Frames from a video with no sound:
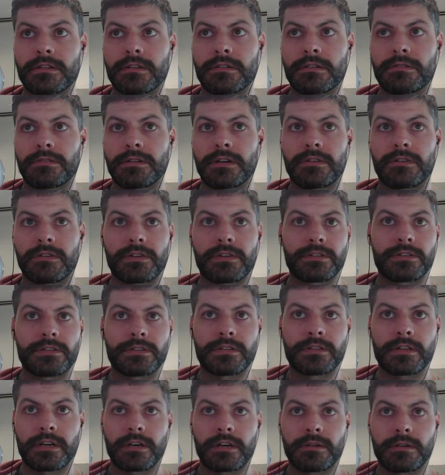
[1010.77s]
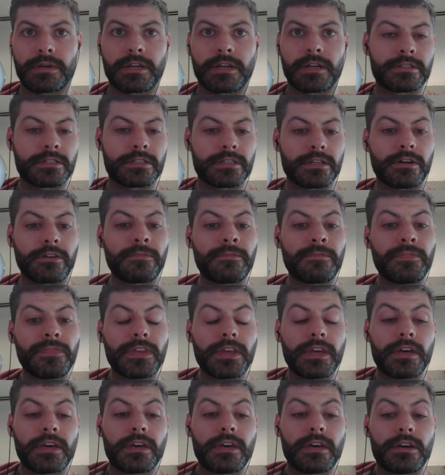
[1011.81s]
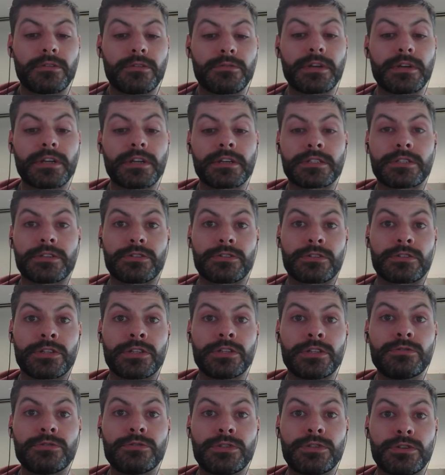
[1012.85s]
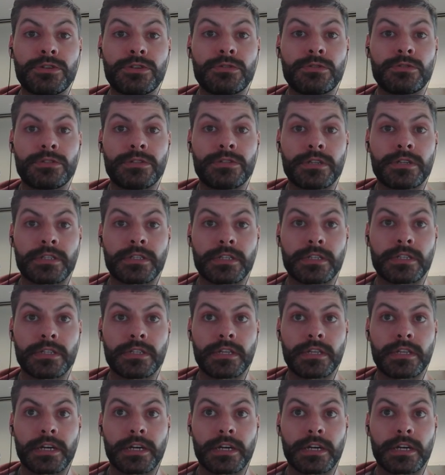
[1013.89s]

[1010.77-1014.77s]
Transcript: whatever, I'll just talk about it. So waiting until Q2 to see the